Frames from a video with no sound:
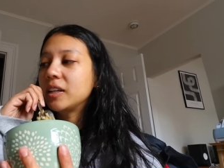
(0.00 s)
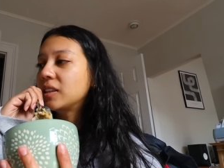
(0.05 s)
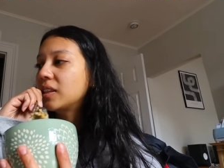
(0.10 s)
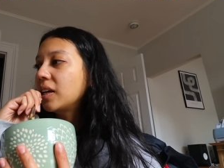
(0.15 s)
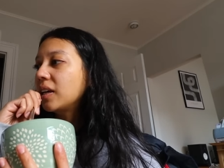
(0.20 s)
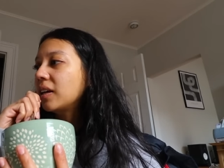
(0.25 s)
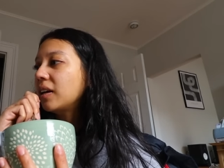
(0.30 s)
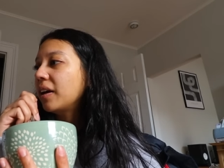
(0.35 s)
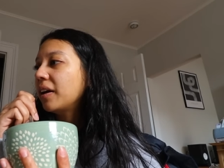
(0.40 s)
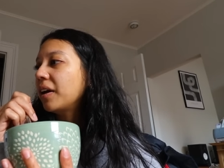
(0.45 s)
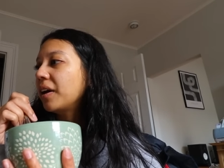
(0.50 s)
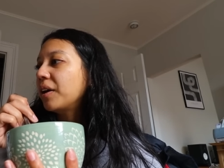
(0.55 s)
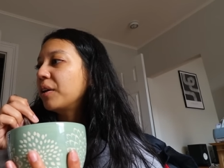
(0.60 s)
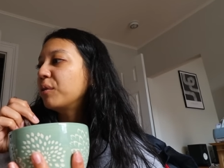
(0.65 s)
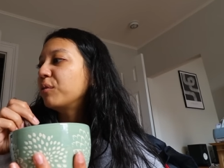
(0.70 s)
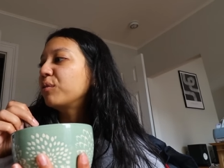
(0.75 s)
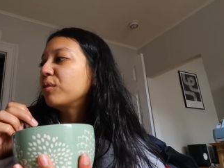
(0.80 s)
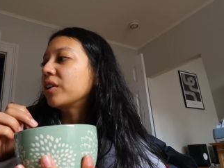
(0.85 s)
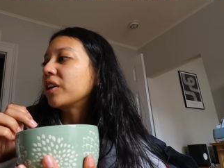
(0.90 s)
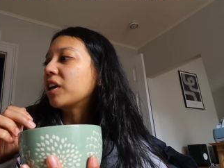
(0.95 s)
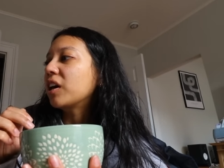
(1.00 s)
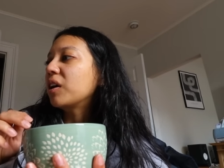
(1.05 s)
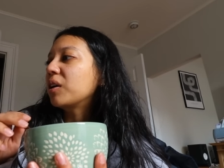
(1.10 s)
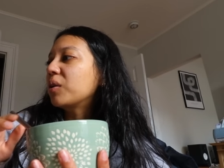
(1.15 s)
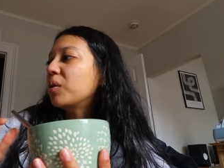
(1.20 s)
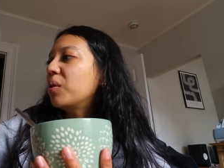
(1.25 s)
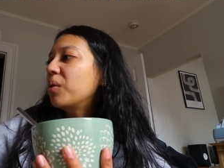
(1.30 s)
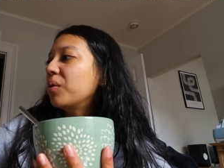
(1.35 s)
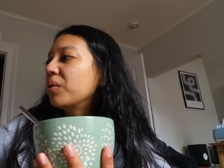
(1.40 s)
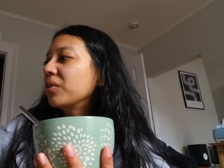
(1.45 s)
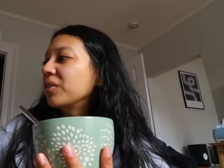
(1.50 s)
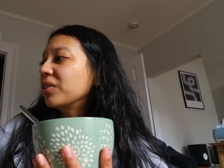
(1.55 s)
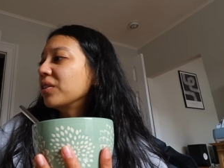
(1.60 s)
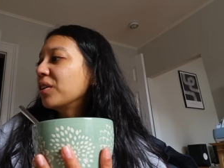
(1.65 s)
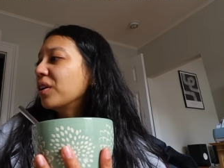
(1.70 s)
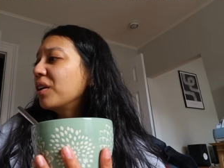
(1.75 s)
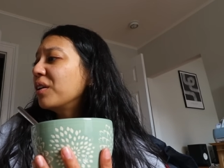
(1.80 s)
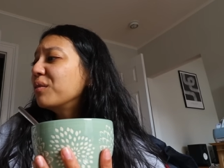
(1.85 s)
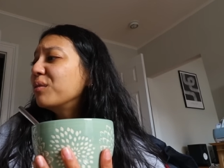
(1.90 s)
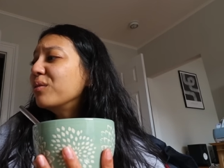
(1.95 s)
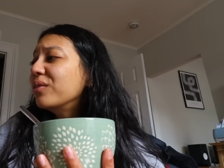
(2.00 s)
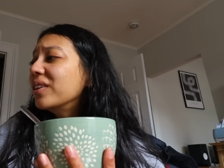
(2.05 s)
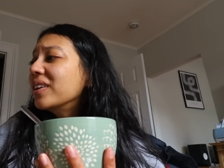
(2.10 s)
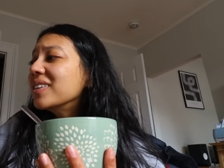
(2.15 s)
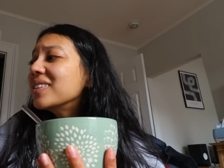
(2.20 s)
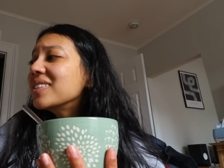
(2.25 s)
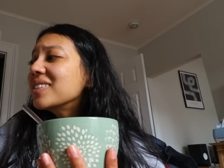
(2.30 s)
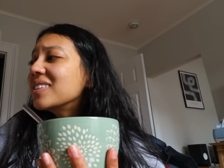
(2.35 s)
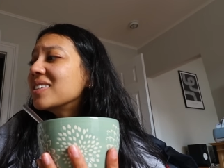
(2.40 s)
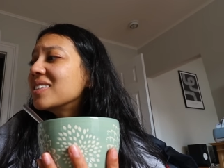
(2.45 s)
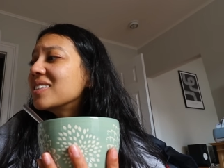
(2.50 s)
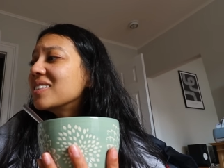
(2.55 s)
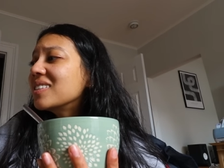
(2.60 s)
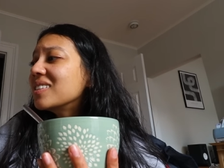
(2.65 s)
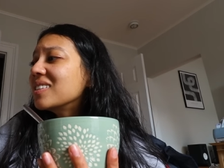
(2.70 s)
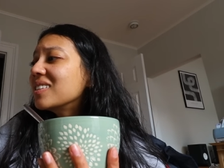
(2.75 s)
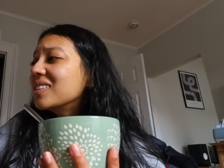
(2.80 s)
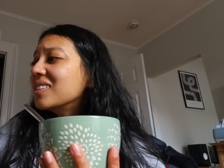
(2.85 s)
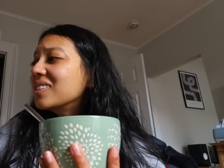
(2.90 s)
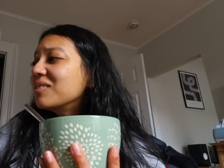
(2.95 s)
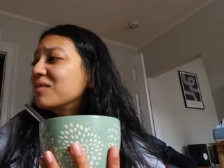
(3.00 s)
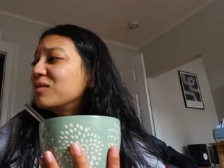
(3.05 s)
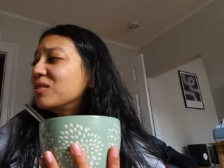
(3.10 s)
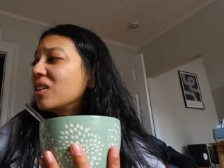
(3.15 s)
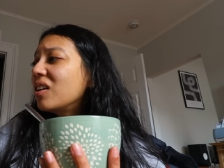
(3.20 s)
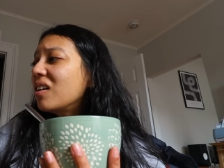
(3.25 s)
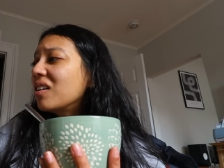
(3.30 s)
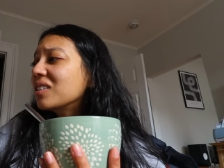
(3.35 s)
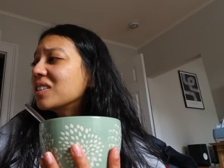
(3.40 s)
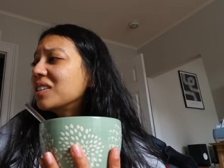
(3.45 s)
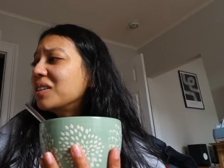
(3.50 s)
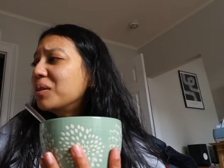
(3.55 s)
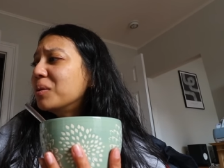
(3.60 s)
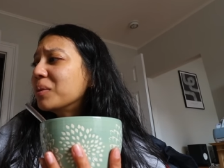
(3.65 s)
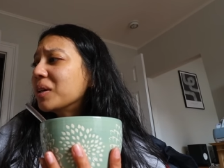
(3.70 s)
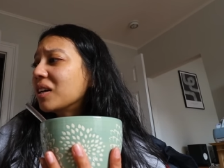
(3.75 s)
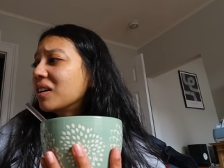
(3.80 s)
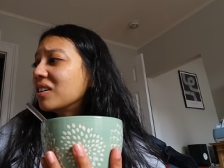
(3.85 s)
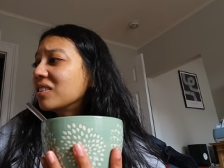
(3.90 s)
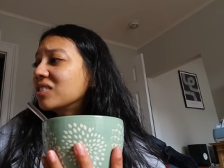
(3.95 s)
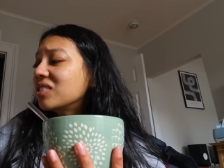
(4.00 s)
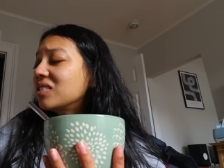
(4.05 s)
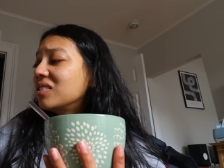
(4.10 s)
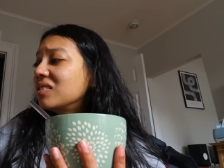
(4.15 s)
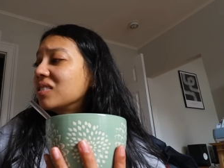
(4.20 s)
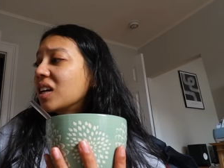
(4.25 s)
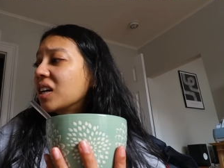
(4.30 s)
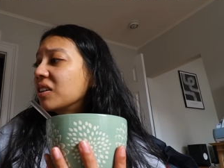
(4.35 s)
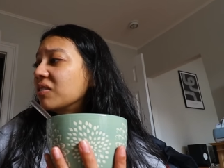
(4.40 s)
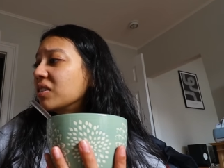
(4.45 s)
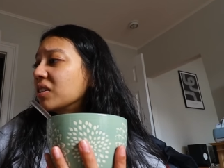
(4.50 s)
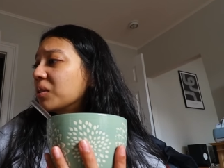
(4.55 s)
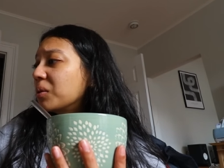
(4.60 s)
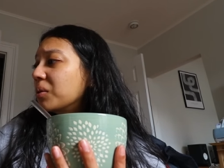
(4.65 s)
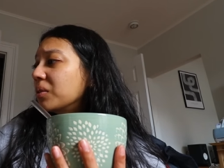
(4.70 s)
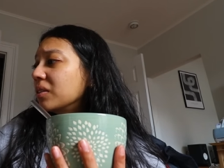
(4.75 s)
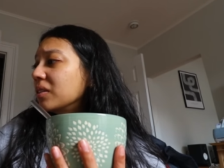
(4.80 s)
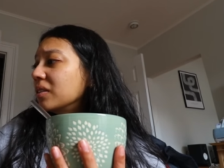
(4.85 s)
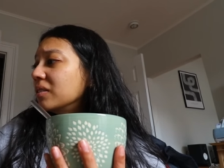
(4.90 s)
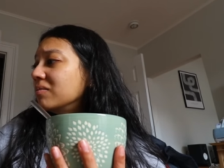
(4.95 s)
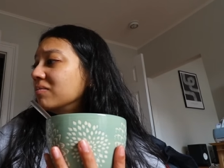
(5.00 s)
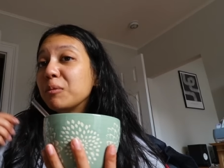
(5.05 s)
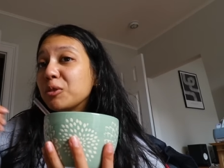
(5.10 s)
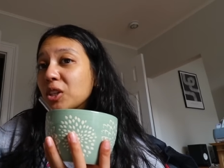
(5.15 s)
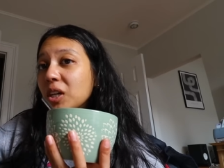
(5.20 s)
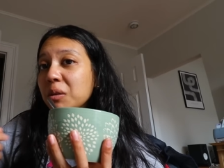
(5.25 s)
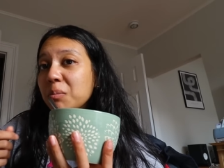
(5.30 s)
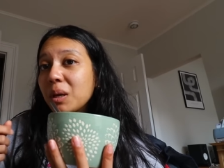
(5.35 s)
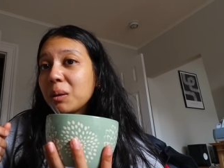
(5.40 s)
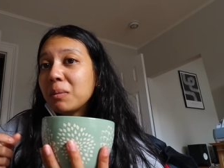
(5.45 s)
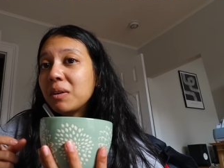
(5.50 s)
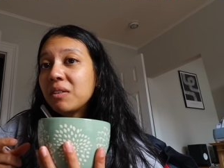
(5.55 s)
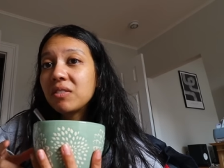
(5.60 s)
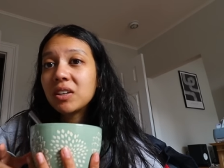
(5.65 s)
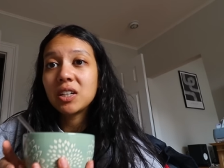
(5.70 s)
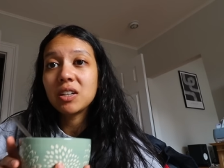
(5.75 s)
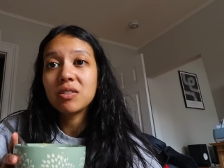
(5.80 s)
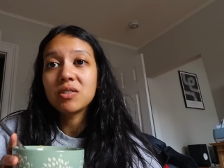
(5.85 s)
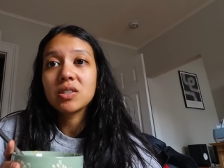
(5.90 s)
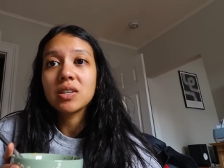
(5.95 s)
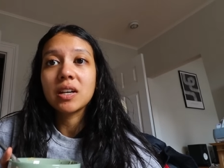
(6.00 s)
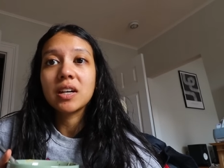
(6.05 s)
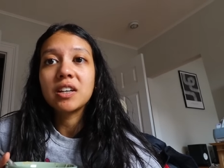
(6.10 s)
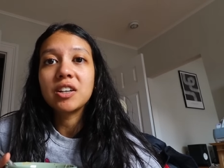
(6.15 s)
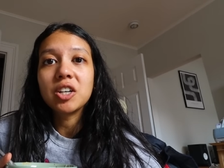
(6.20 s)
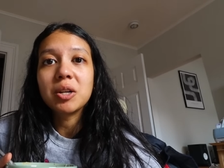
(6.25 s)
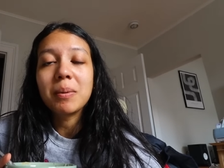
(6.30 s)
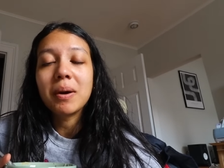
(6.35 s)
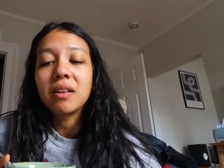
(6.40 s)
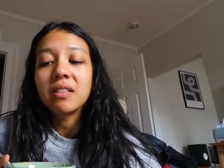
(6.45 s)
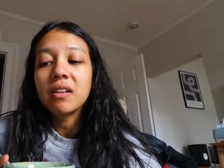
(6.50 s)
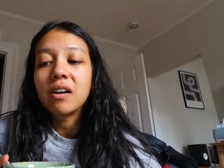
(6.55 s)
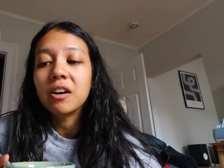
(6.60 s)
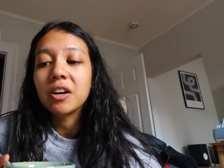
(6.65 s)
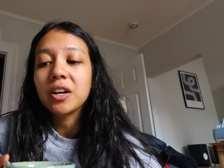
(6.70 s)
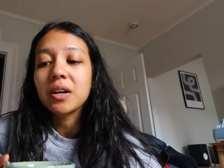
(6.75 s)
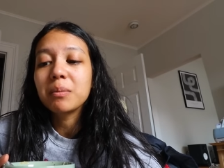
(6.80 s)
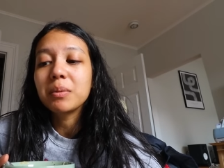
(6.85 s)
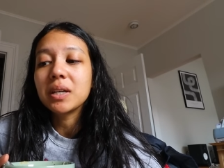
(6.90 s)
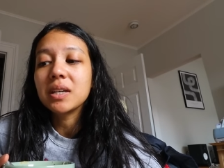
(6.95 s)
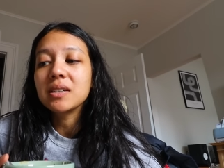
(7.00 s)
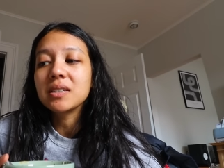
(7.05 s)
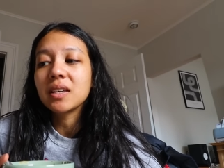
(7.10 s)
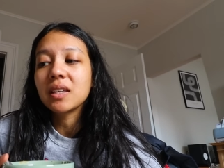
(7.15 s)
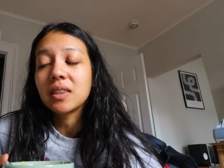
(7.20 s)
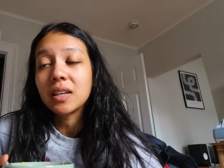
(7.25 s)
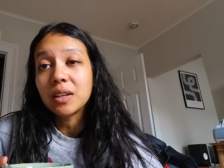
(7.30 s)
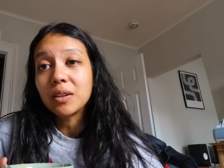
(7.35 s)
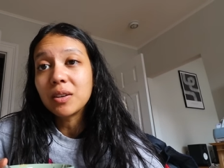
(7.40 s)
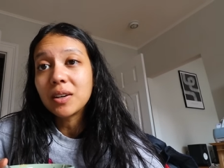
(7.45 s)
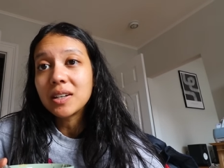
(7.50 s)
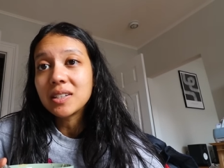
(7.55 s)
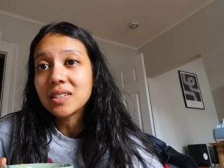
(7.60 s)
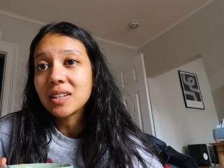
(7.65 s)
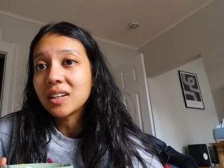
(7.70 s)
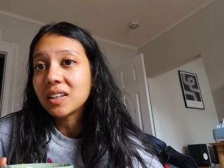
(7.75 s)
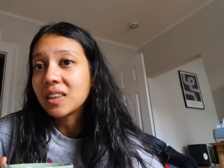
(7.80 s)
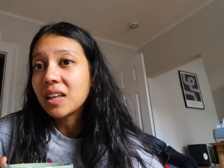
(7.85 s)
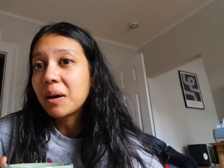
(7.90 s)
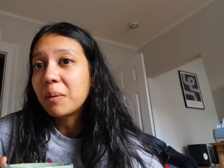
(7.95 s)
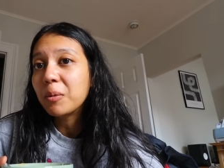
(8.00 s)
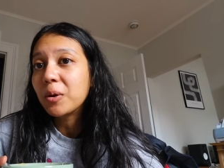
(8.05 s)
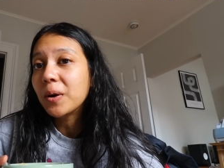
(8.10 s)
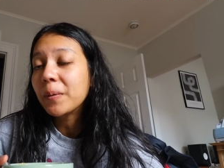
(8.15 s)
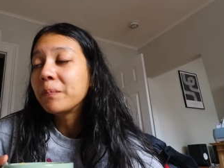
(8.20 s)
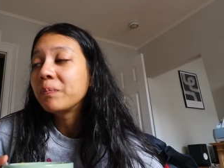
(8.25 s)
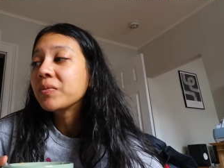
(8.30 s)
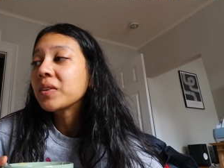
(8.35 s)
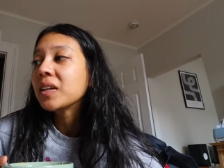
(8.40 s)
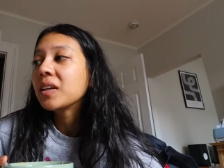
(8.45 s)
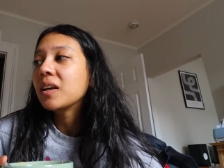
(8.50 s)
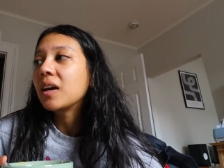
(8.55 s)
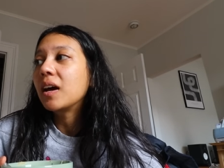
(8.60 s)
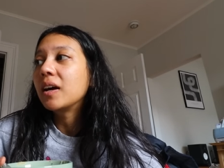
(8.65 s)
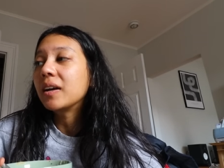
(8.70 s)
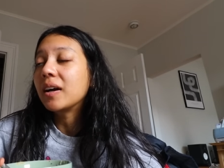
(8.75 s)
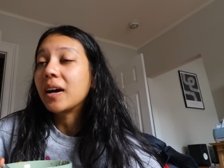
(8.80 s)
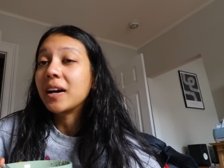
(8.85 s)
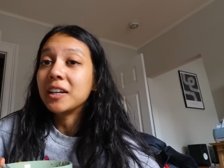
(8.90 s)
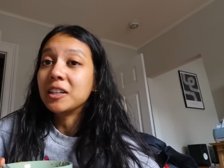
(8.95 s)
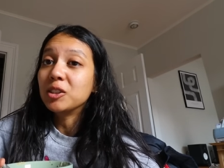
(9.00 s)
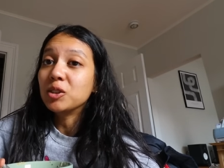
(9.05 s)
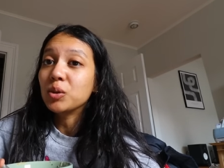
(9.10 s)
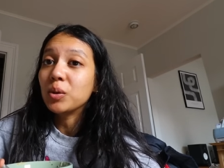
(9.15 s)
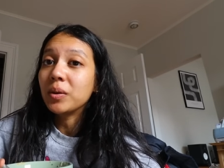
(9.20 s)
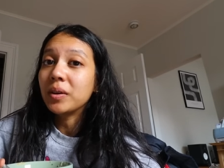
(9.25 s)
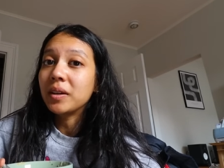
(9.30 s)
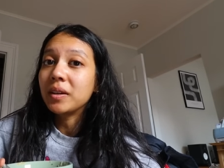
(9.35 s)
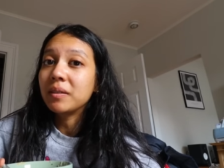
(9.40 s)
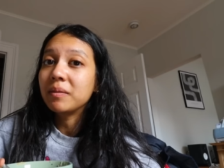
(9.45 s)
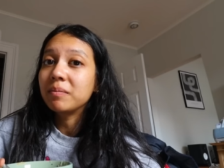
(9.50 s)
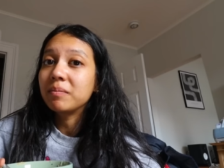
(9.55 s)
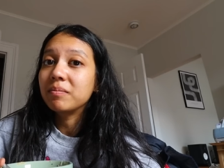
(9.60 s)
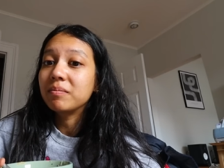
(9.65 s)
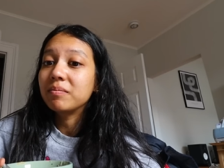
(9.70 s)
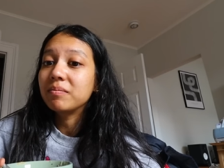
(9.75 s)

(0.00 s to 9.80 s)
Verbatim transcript: I think I have like a quarter of this vlogged. Oh my gosh, not even a quarter. I'm trying to make my videos like a good amount longer because I think you guys like that more and I enjoy